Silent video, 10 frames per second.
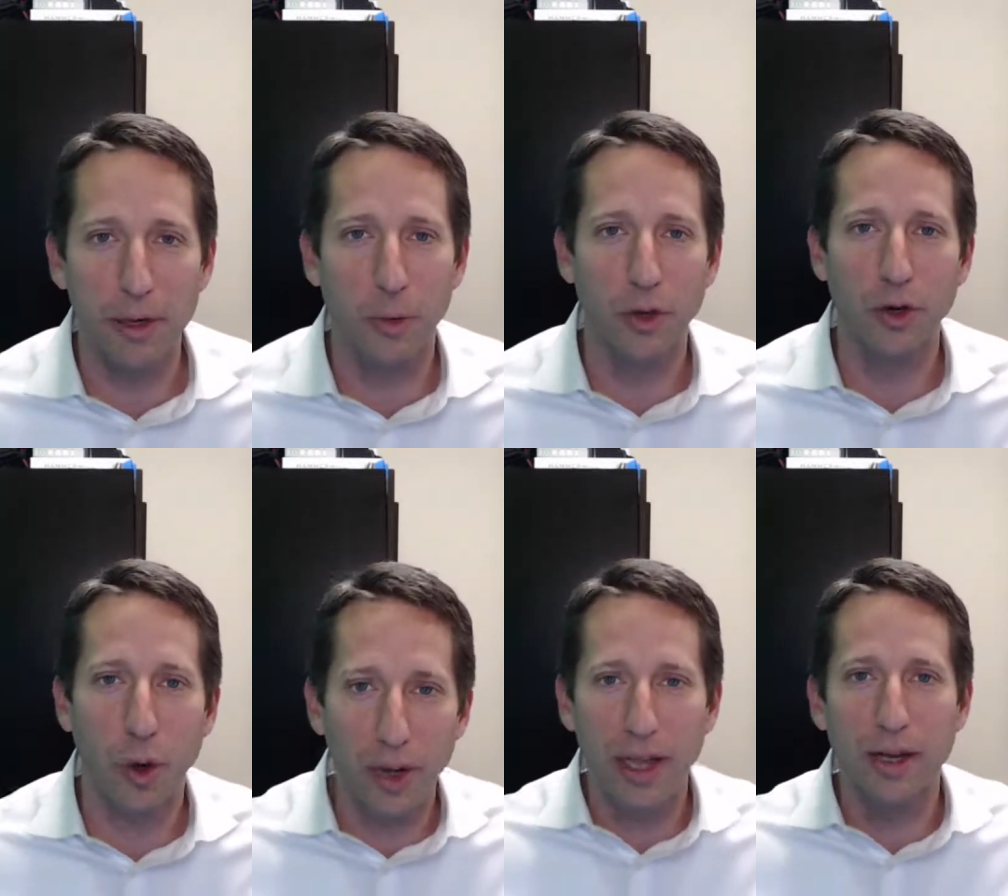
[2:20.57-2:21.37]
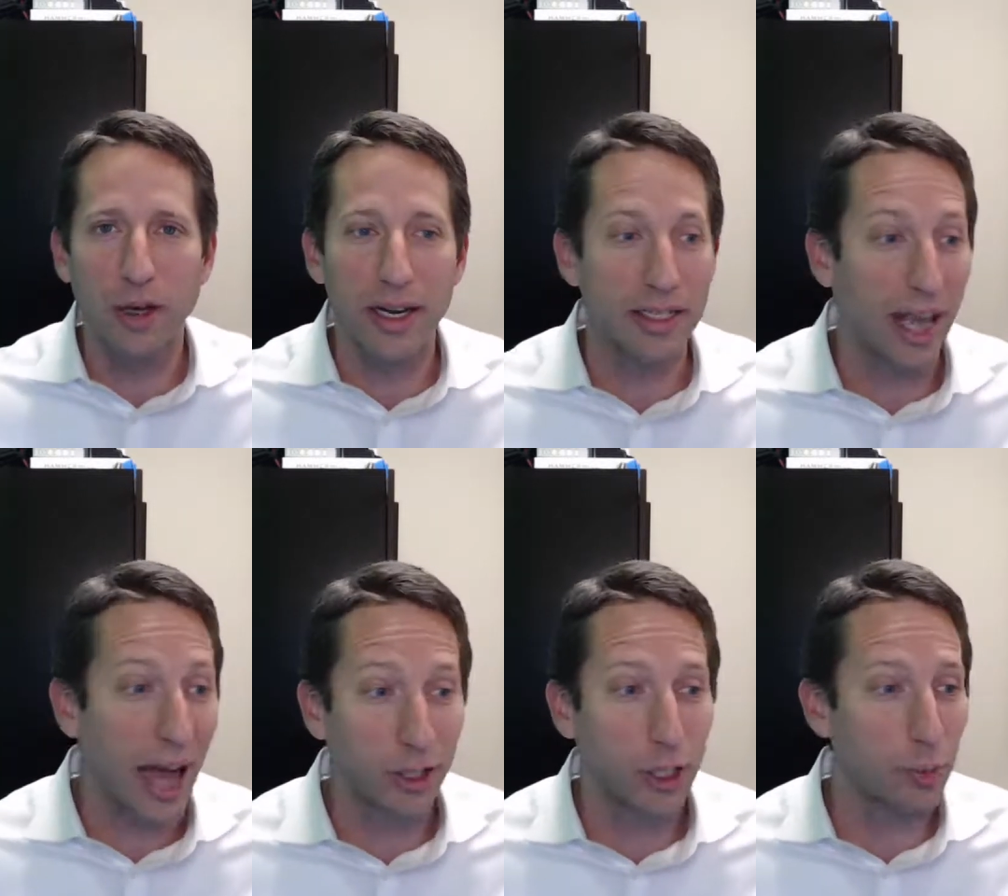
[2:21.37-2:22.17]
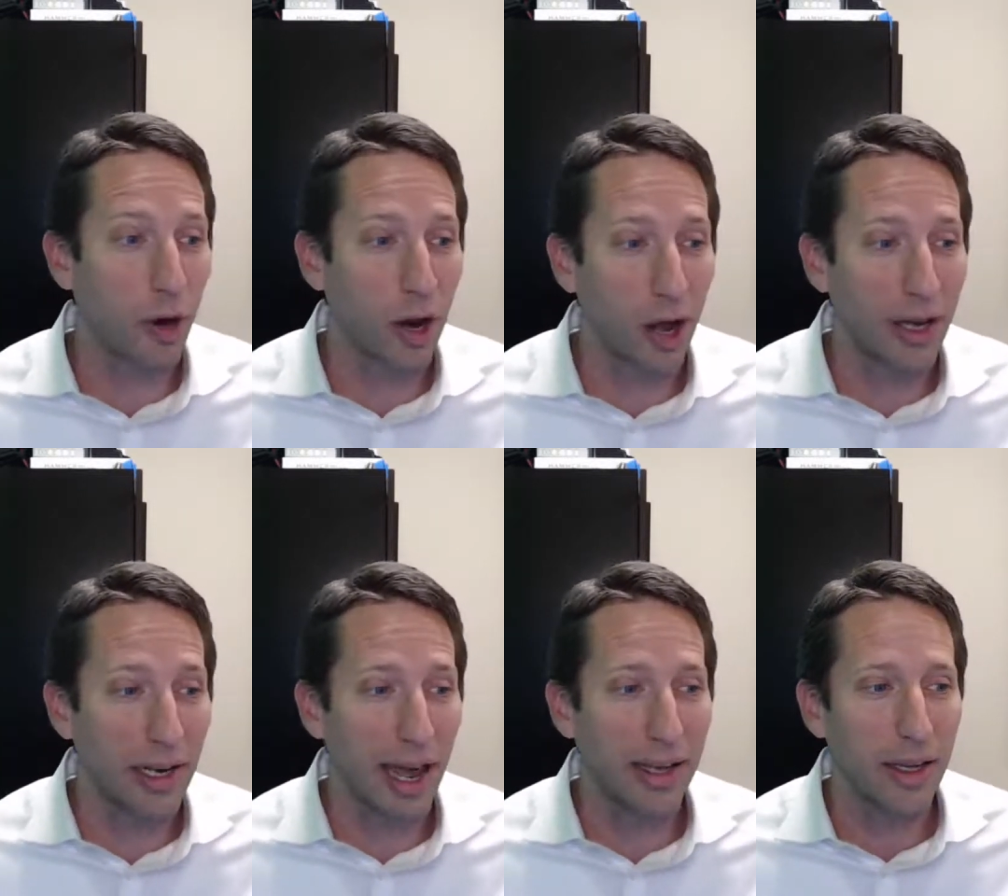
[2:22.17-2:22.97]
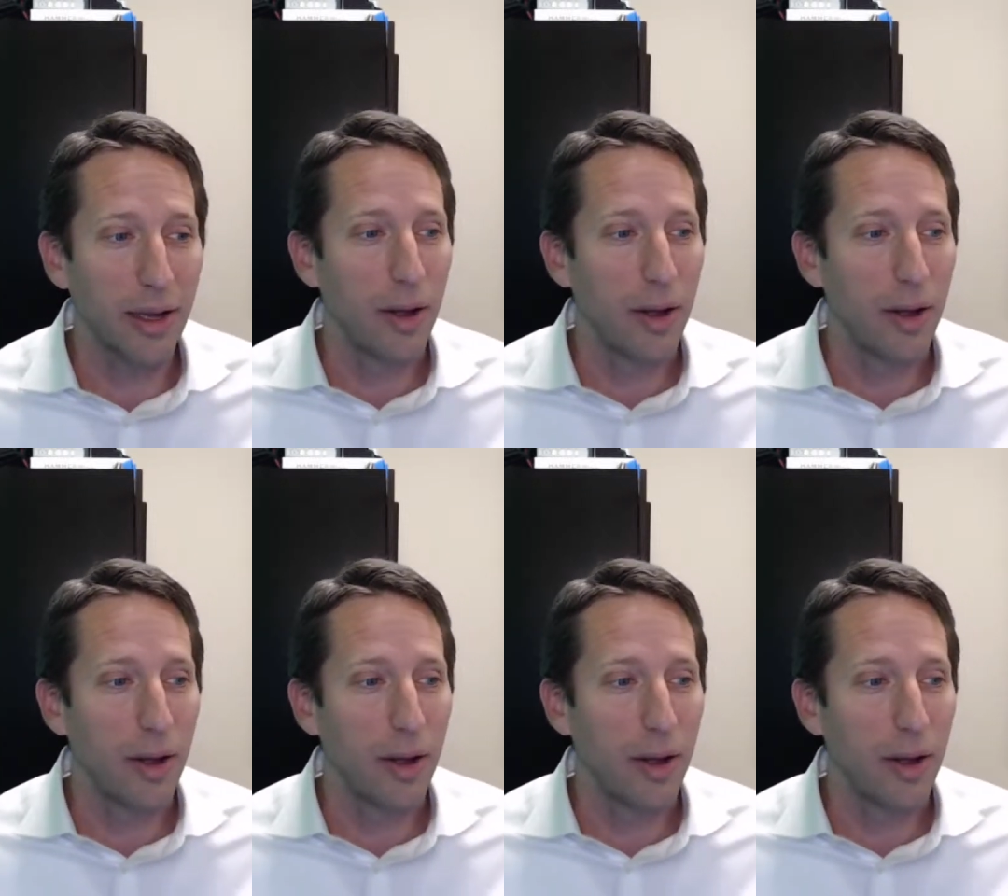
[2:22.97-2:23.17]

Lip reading: We're growing like crazy. I just brought on like